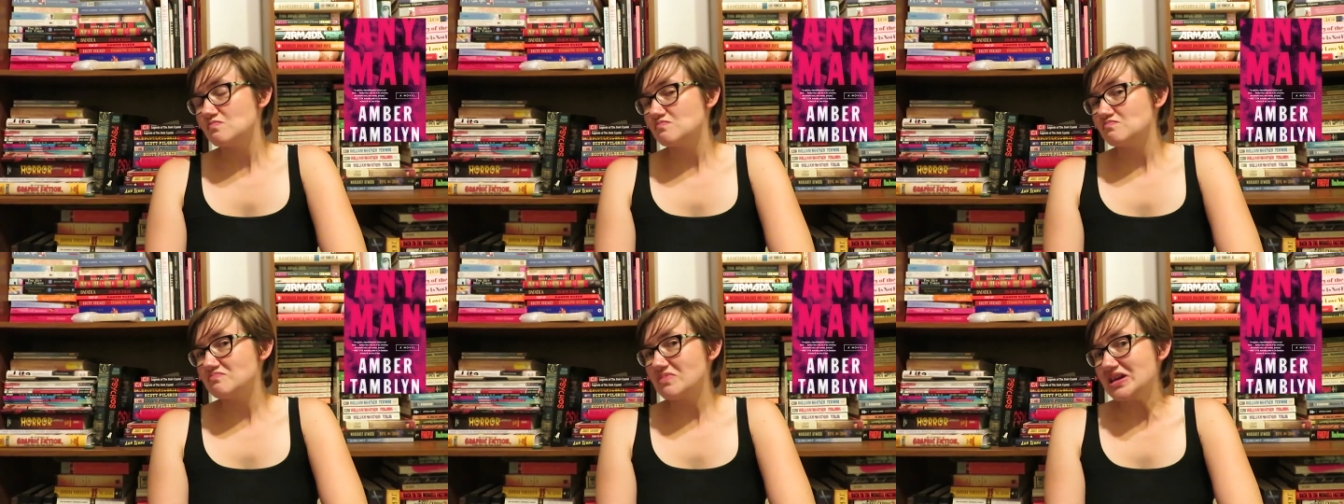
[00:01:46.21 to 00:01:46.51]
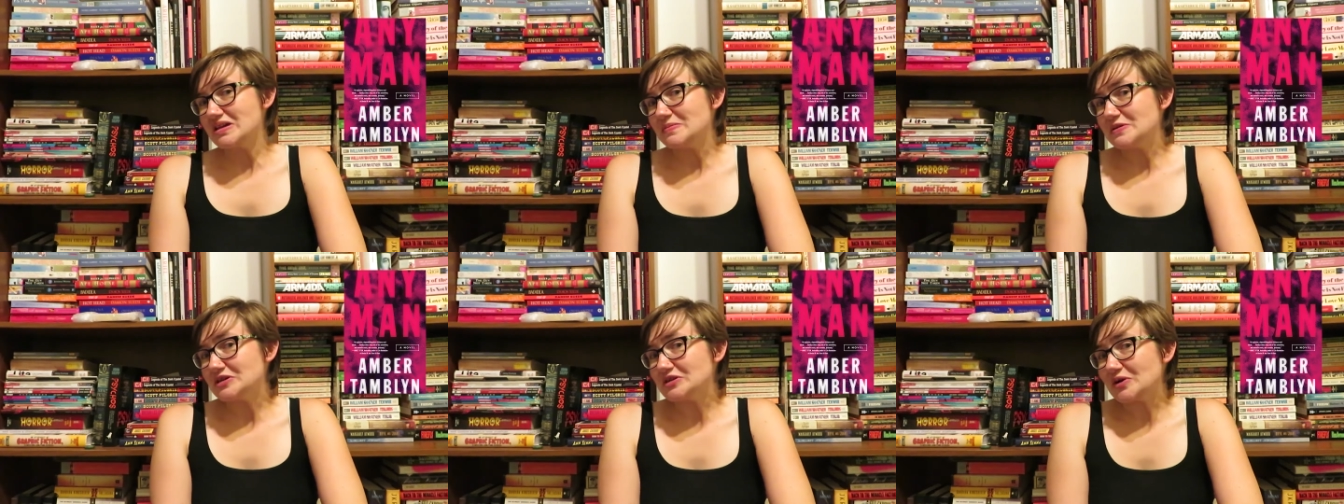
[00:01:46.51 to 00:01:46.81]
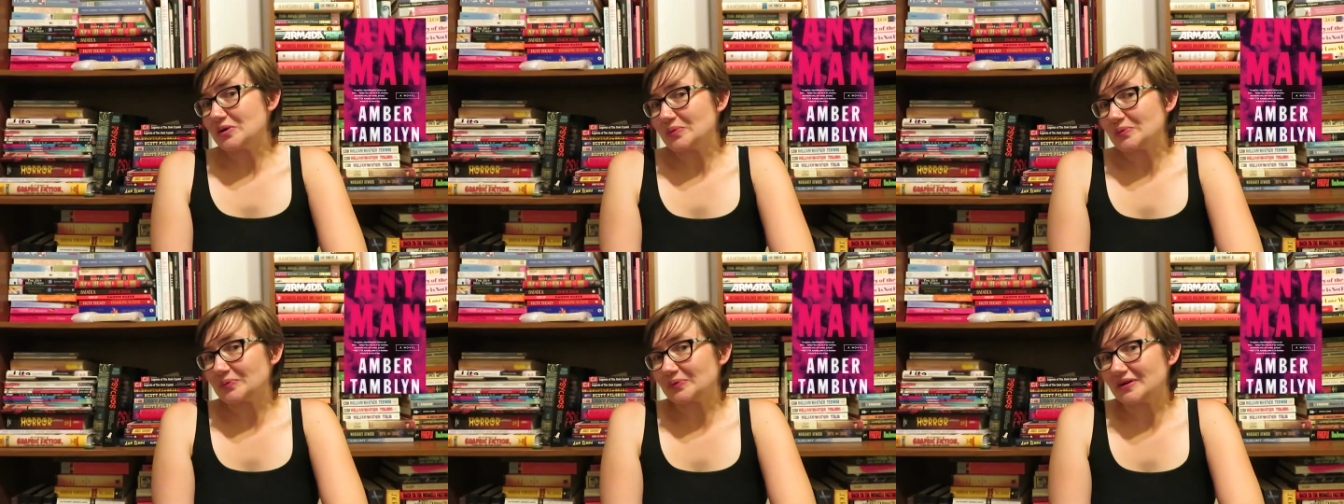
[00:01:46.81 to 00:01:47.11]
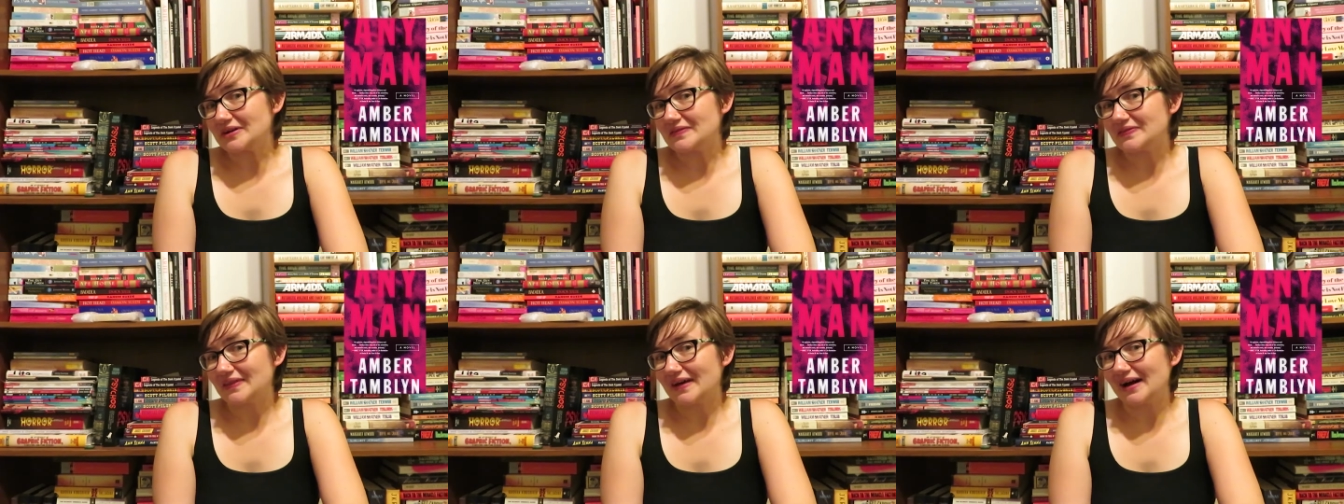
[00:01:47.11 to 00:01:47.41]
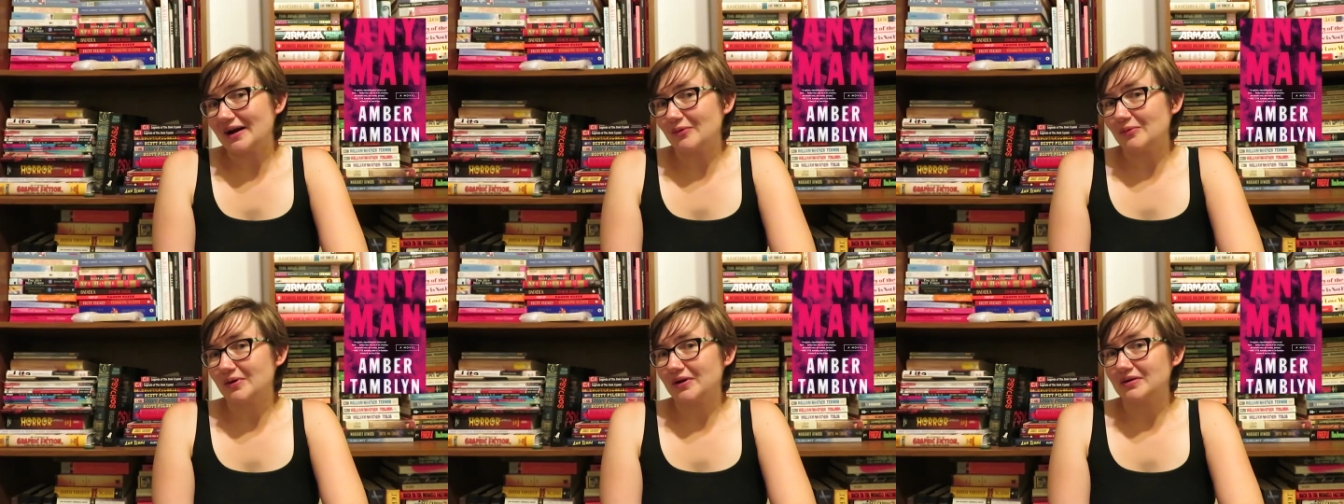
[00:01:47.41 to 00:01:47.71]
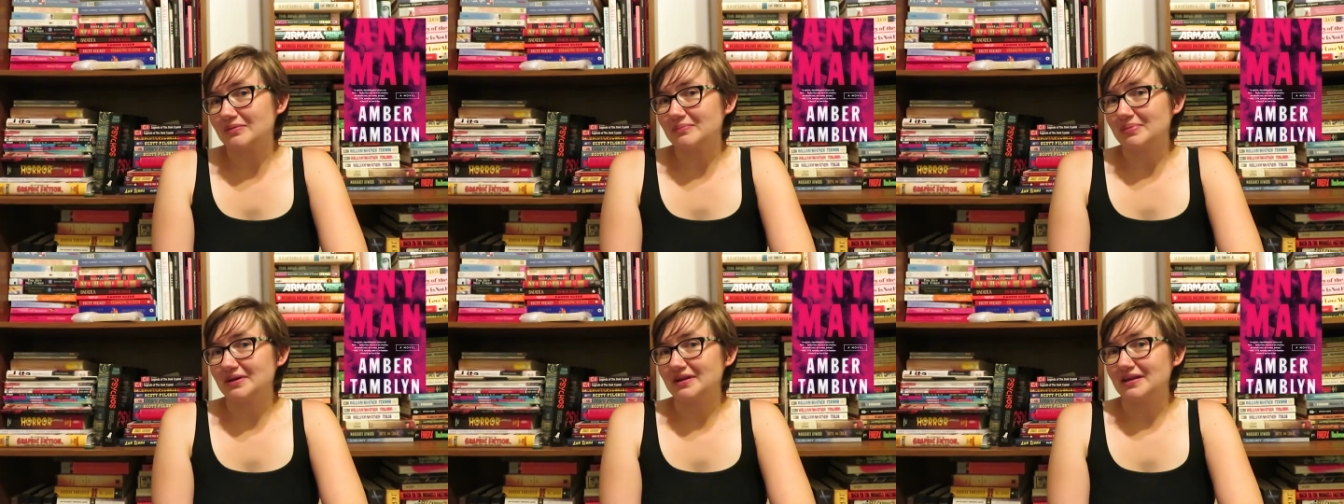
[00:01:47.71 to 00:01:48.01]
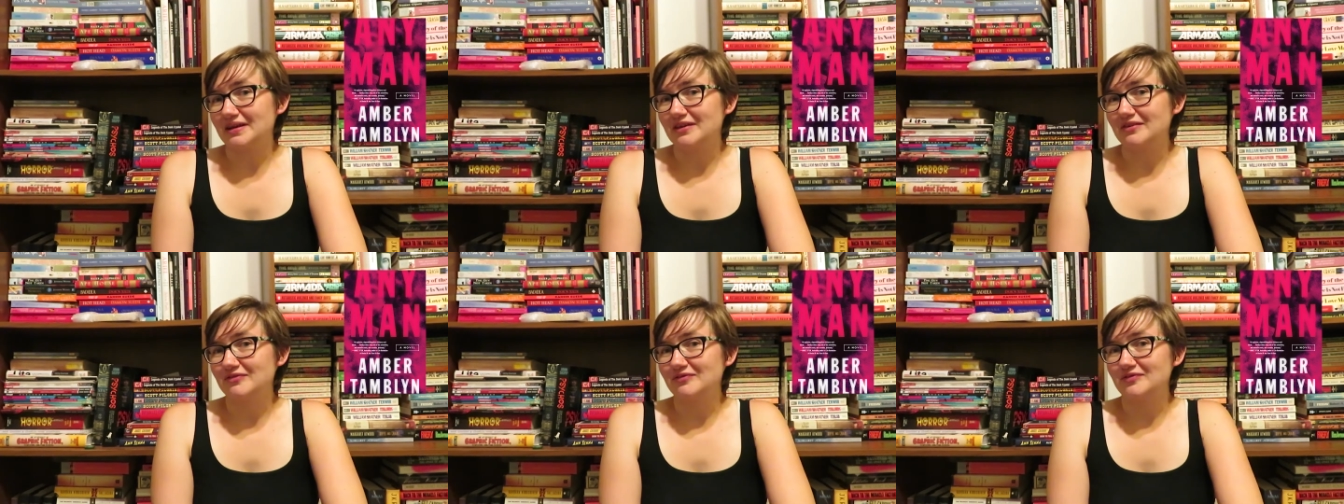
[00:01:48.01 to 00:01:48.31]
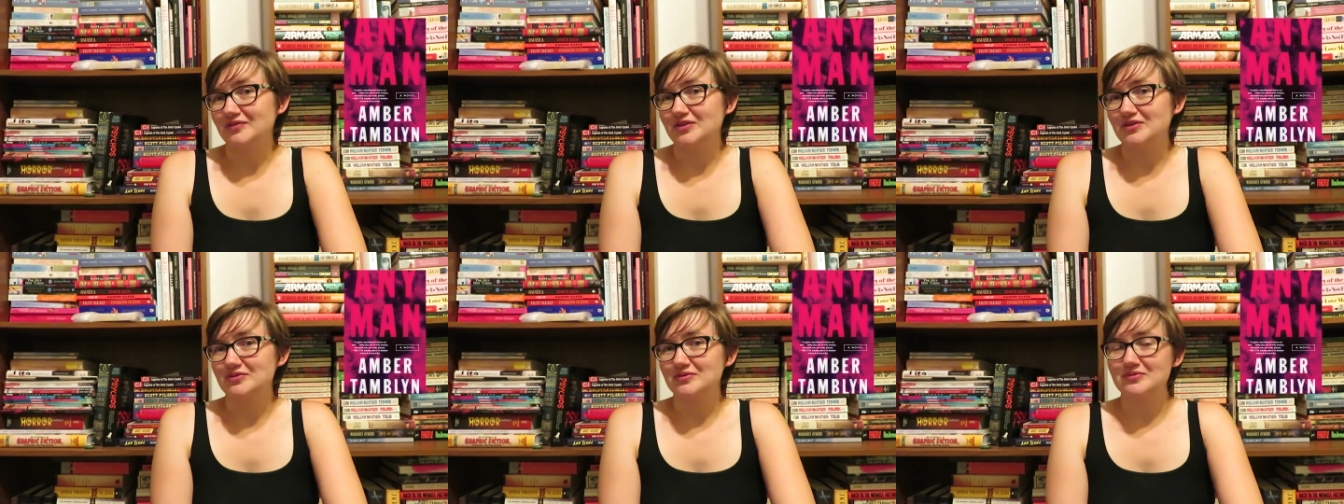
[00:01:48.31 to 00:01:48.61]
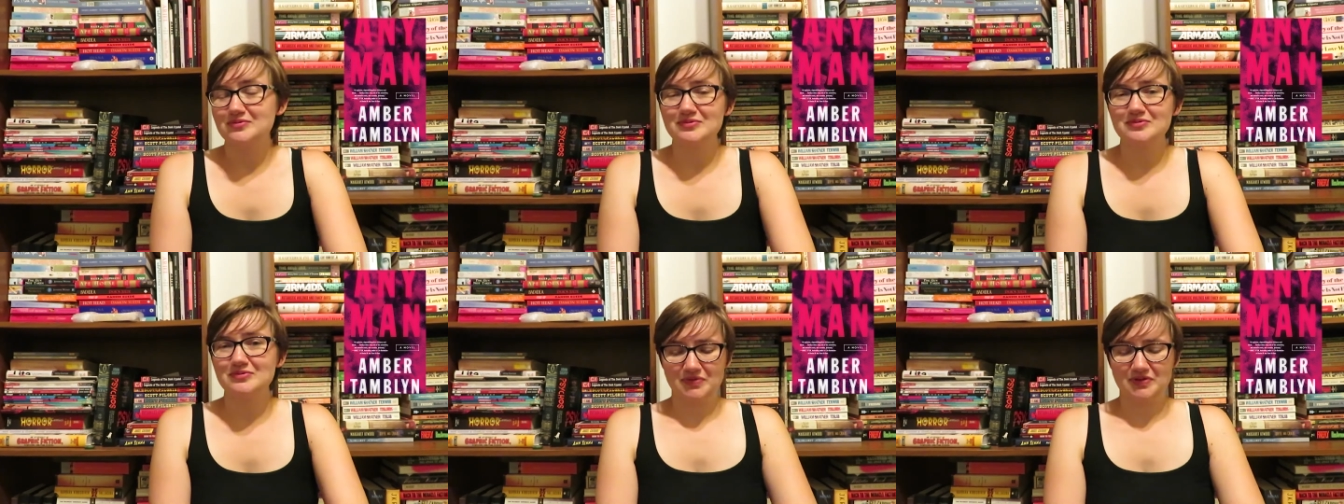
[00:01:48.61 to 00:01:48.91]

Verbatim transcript: maybe don't read that one. But if you